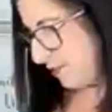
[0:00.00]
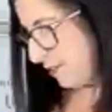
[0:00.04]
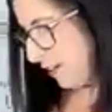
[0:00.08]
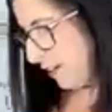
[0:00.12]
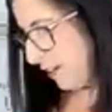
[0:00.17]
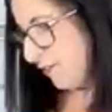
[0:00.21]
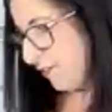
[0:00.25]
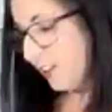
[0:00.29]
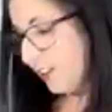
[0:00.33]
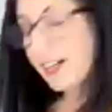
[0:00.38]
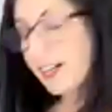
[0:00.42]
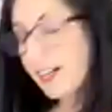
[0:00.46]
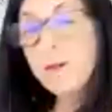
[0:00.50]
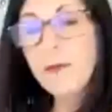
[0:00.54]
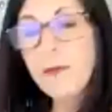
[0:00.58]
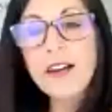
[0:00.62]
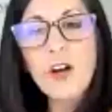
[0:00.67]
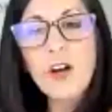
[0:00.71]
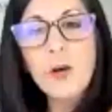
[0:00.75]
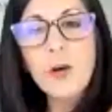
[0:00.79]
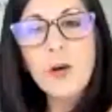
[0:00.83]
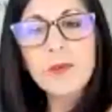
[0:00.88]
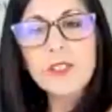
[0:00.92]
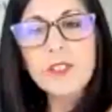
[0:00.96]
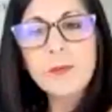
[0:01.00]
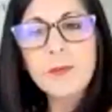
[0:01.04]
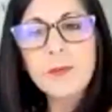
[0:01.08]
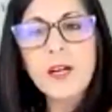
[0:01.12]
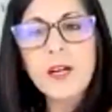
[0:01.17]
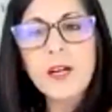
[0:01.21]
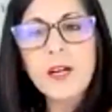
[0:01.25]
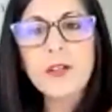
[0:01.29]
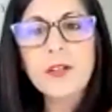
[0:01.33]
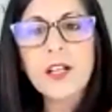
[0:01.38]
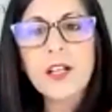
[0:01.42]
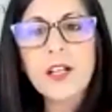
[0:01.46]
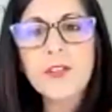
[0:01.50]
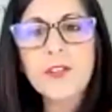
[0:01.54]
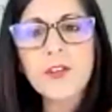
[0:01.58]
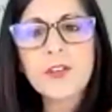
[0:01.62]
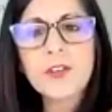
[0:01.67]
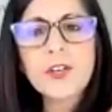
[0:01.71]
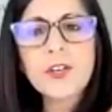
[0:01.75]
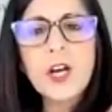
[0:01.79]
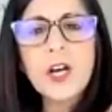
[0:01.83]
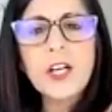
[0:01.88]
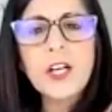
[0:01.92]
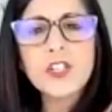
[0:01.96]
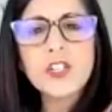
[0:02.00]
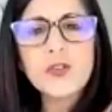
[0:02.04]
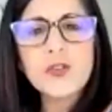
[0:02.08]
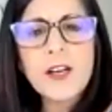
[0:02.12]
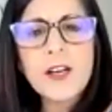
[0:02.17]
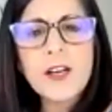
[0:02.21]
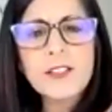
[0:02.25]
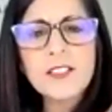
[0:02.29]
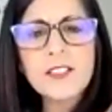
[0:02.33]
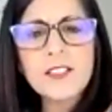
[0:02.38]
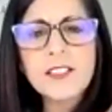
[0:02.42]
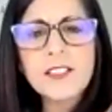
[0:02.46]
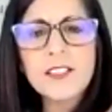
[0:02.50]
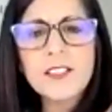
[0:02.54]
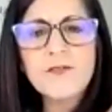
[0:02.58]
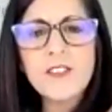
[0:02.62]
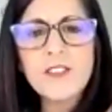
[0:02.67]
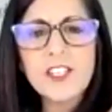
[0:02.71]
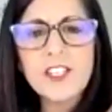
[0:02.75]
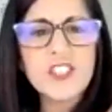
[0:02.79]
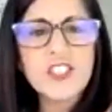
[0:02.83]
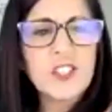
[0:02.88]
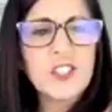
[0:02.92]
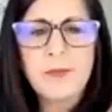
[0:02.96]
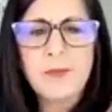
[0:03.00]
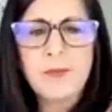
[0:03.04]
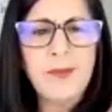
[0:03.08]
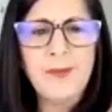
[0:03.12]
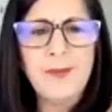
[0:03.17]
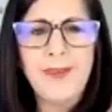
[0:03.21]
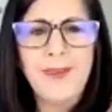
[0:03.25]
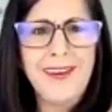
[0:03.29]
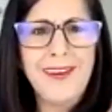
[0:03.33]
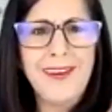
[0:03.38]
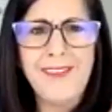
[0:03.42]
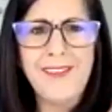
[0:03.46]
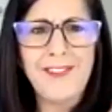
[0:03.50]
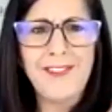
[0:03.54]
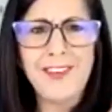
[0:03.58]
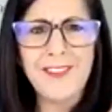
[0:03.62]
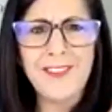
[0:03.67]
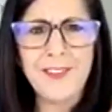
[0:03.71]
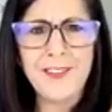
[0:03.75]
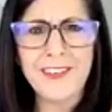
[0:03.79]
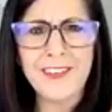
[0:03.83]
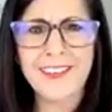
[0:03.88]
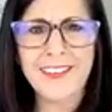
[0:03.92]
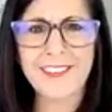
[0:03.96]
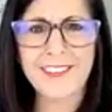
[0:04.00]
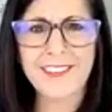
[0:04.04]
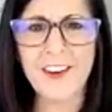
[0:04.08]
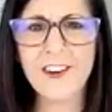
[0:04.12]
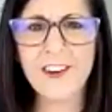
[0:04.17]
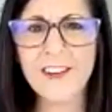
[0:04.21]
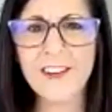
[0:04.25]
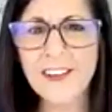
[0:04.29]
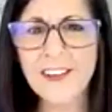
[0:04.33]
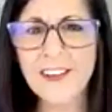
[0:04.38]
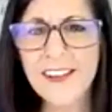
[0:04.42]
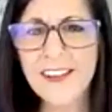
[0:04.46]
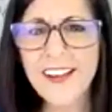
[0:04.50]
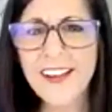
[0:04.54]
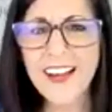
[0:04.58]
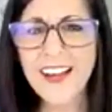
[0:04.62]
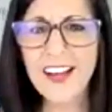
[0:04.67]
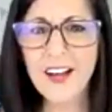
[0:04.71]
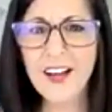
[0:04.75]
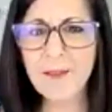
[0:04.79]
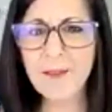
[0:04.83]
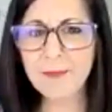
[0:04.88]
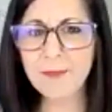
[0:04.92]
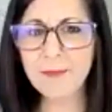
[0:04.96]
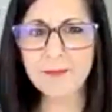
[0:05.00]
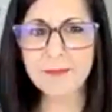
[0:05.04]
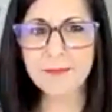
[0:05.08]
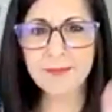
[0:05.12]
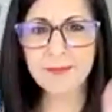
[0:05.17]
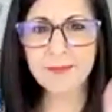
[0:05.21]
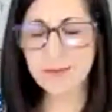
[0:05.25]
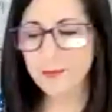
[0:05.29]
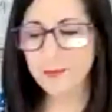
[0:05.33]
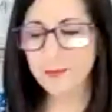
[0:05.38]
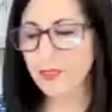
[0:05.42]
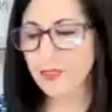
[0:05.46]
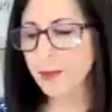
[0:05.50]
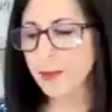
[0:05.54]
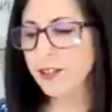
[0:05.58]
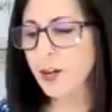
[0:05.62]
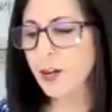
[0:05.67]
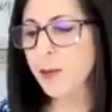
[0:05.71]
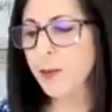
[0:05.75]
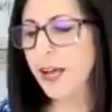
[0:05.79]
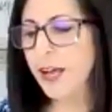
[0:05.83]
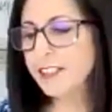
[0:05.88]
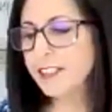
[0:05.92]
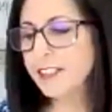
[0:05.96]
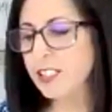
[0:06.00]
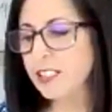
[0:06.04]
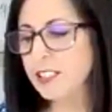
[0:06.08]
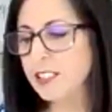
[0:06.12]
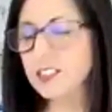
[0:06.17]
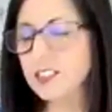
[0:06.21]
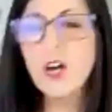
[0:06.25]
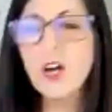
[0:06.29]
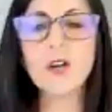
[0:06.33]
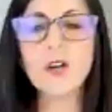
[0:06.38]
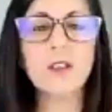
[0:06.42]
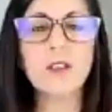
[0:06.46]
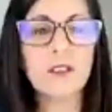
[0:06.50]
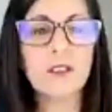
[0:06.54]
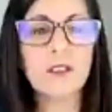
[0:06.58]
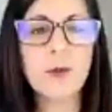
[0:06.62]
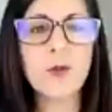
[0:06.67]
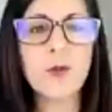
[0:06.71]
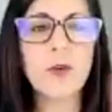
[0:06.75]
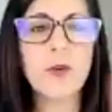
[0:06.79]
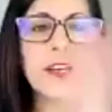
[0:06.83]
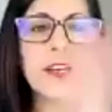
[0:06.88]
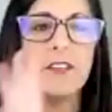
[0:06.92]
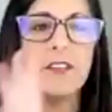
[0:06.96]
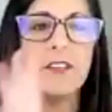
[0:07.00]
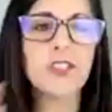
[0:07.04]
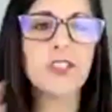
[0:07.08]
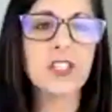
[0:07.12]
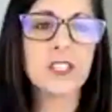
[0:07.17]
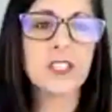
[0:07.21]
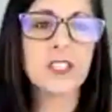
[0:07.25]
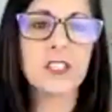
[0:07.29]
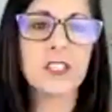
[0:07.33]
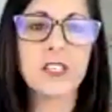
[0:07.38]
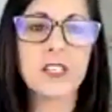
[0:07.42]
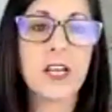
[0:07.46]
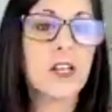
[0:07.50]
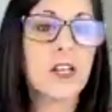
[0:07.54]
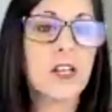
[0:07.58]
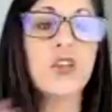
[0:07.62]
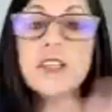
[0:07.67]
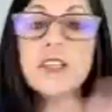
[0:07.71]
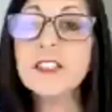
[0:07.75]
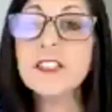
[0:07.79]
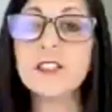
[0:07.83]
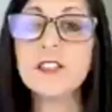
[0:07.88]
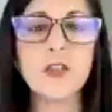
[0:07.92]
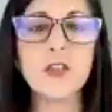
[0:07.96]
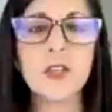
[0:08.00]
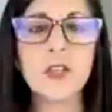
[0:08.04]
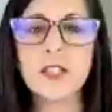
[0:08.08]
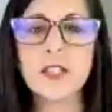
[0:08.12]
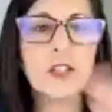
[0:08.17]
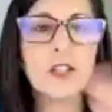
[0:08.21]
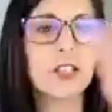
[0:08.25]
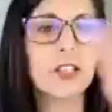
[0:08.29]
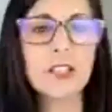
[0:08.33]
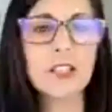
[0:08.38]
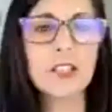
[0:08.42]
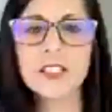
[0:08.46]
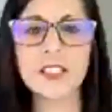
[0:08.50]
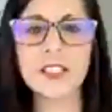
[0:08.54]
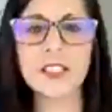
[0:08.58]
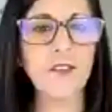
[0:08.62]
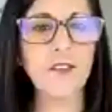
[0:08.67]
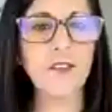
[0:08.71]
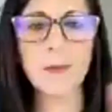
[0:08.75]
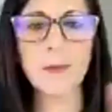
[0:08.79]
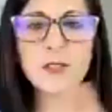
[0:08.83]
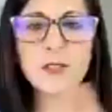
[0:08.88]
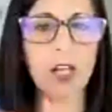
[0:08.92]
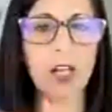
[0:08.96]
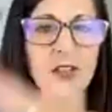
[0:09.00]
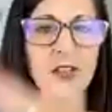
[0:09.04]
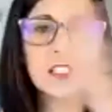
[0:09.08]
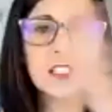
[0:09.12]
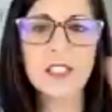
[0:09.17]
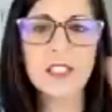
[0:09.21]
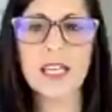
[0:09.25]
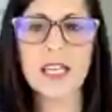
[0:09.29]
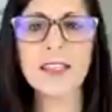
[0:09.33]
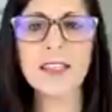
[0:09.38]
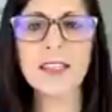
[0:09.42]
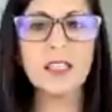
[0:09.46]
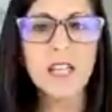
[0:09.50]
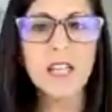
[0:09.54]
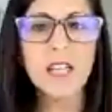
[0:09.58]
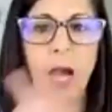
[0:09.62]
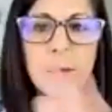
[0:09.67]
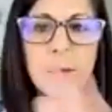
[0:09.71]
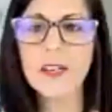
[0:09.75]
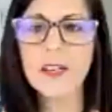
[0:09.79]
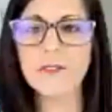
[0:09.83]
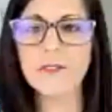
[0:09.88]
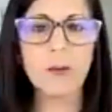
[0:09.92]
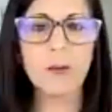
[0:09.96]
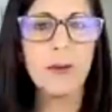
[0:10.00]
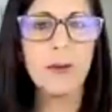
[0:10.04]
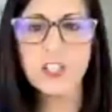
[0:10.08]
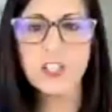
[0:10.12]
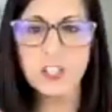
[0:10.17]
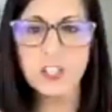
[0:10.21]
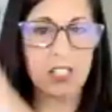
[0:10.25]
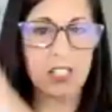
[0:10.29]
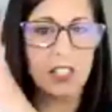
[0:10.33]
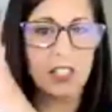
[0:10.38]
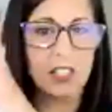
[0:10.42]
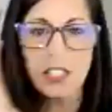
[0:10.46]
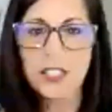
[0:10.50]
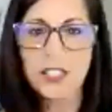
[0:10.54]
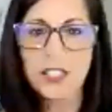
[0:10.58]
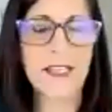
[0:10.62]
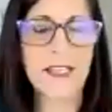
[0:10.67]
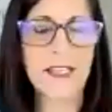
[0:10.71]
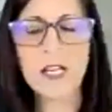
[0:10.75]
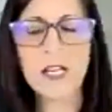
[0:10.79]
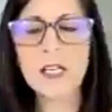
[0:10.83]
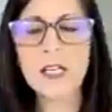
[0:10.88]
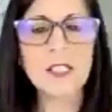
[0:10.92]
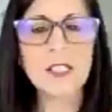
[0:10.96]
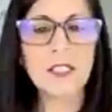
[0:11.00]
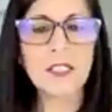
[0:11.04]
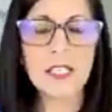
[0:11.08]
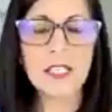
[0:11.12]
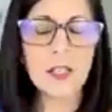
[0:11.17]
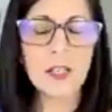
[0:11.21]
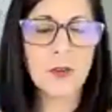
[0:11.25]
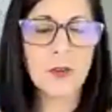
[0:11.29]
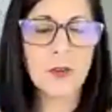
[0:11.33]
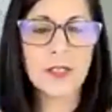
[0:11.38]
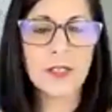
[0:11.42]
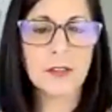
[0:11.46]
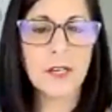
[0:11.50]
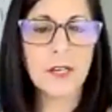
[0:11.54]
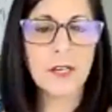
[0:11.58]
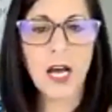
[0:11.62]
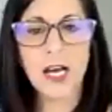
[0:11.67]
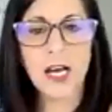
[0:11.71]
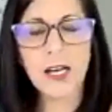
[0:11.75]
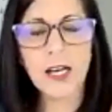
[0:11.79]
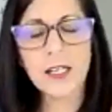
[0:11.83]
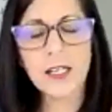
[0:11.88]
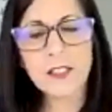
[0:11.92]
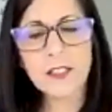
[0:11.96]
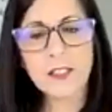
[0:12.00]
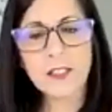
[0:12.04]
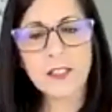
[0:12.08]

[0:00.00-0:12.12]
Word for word: I feel like I might have opened up a couple other uh, trails and didn't finish them, but whatever, we'll get there. Um, let me go back to so let me read just as you can you can look this stuff up. It's all this is like the common information. This isn't like secret uh,